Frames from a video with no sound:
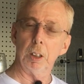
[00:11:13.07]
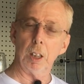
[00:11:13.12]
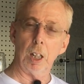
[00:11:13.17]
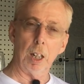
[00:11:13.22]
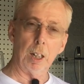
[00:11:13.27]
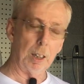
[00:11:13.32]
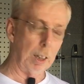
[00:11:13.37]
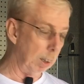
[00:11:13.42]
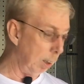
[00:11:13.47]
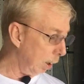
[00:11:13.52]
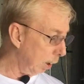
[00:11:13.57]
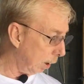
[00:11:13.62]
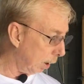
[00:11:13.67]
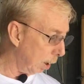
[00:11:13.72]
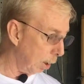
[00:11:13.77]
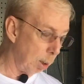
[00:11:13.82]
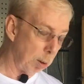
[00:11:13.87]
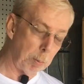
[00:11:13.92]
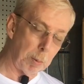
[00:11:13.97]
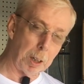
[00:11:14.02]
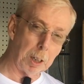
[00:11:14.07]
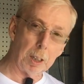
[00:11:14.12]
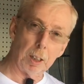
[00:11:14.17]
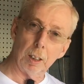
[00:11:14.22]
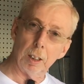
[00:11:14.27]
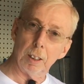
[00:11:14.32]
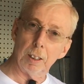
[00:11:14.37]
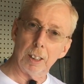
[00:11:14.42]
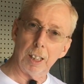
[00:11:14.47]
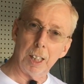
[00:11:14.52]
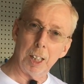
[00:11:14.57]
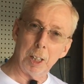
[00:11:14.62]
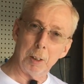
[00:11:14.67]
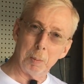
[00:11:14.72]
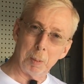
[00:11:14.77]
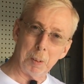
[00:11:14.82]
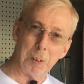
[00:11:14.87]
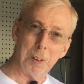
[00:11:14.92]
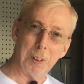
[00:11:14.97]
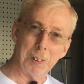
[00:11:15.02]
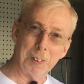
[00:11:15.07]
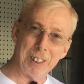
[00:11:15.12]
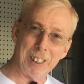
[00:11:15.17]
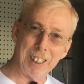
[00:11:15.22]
Let's get to making the table, okay?